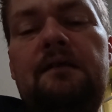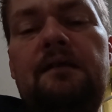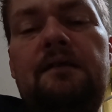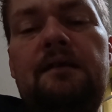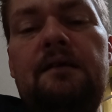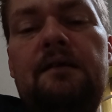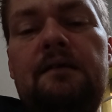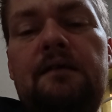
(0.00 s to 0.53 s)

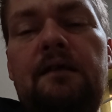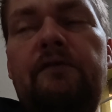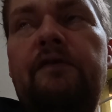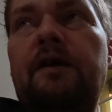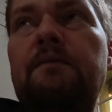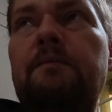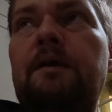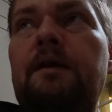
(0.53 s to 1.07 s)
they
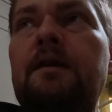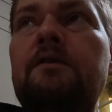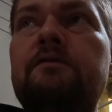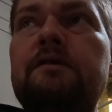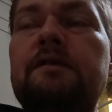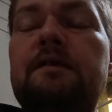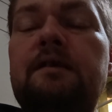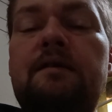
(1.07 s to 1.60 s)
find me
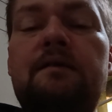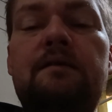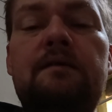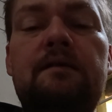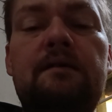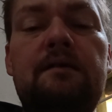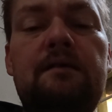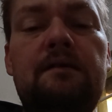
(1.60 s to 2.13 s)

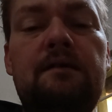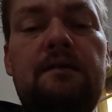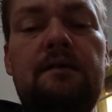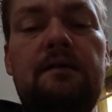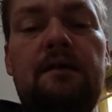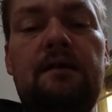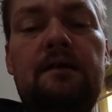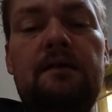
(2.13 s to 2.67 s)
interesting.
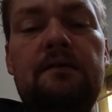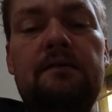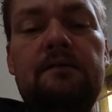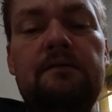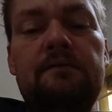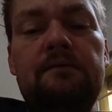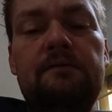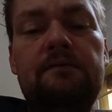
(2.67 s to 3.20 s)

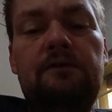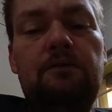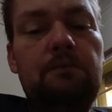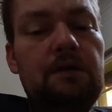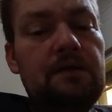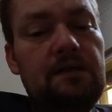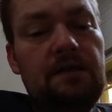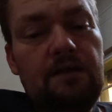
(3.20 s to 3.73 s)
You
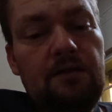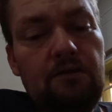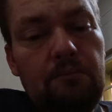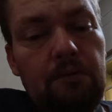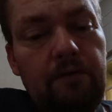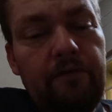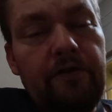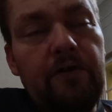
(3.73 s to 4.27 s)
must not know
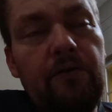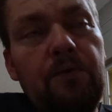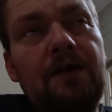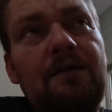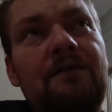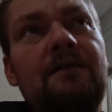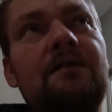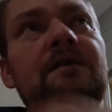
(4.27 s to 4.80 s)
me very
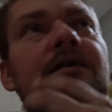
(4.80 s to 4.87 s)
well.